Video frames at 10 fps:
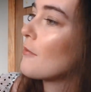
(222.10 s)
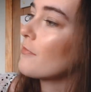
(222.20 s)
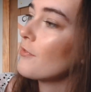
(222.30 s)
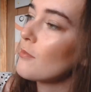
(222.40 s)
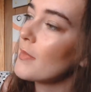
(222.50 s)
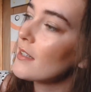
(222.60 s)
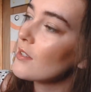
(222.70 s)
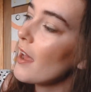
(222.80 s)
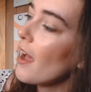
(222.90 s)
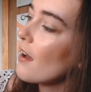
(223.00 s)
for
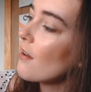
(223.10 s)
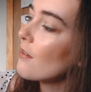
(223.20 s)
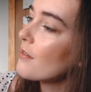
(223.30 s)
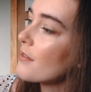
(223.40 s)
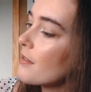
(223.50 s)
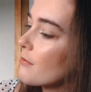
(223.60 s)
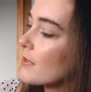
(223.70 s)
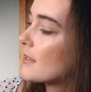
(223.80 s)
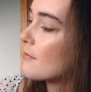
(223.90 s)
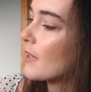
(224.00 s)
mental health,
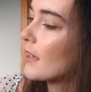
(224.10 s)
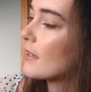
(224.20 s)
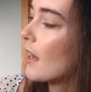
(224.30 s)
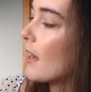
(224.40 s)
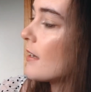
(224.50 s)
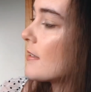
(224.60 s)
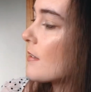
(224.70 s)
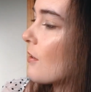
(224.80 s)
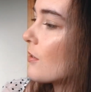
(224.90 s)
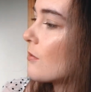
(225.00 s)
with some like guides
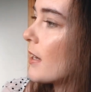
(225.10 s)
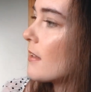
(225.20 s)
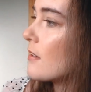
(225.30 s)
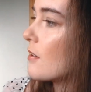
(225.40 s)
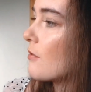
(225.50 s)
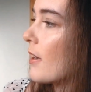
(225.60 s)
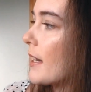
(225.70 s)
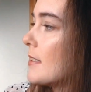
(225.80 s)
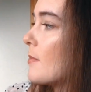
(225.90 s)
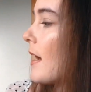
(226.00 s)
along the way that you can
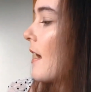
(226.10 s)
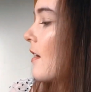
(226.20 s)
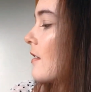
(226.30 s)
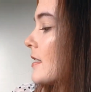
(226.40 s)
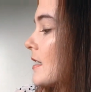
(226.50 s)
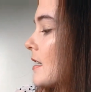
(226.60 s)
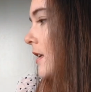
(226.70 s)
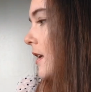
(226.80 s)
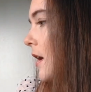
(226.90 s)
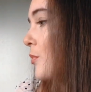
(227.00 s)
write about.
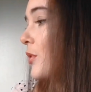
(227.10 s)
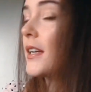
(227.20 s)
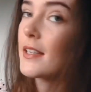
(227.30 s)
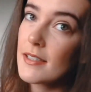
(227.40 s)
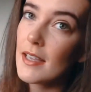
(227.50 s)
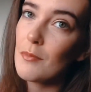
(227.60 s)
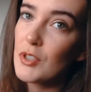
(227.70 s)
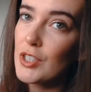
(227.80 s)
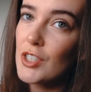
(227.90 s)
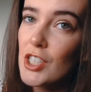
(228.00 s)
A
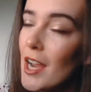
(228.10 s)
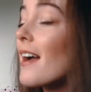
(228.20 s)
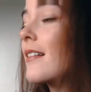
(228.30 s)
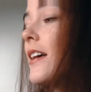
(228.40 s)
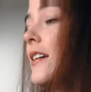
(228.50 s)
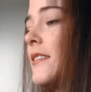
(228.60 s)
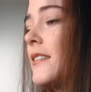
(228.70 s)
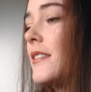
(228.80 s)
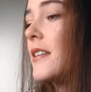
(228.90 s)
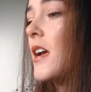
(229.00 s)
preconception
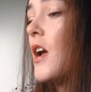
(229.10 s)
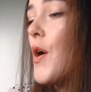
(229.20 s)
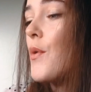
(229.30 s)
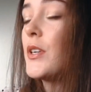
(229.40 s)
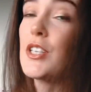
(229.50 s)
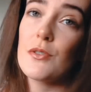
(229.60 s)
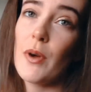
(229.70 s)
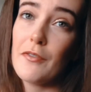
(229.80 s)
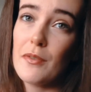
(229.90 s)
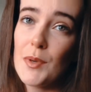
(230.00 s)
checklist, which is
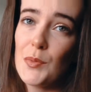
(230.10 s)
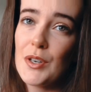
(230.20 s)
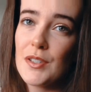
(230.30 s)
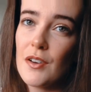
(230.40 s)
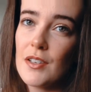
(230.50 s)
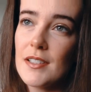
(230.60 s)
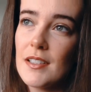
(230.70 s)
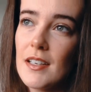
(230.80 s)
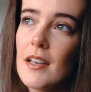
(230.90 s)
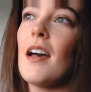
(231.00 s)
great for me because
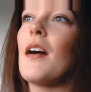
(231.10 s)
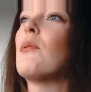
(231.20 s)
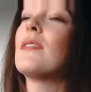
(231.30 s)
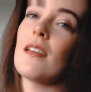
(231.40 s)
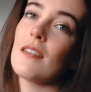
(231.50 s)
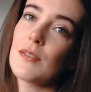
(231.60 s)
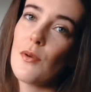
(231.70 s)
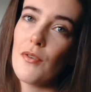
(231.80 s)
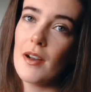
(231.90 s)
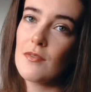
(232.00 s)
honestly, I was saying this to
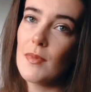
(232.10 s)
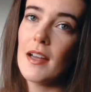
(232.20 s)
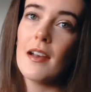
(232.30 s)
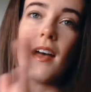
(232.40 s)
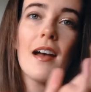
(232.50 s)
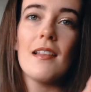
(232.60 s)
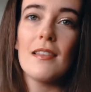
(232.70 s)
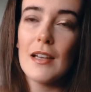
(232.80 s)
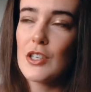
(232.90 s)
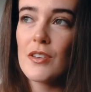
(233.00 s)
a friend of mine, I
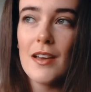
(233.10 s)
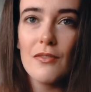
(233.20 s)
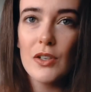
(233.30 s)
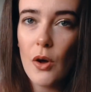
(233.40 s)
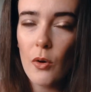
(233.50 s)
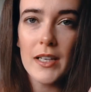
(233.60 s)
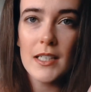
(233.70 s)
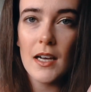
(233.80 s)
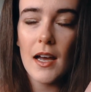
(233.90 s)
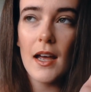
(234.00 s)
literally have no
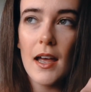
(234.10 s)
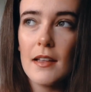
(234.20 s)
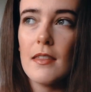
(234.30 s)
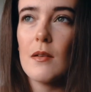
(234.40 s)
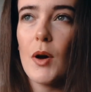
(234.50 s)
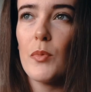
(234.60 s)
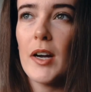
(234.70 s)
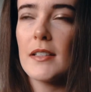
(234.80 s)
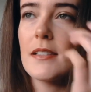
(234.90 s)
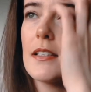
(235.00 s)
idea anything about
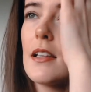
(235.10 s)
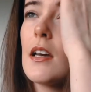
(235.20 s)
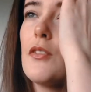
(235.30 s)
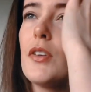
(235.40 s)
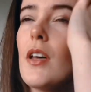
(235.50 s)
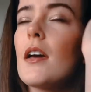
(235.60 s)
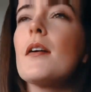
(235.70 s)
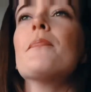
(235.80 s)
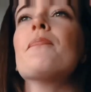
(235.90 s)
pregnancy. Like, I feel like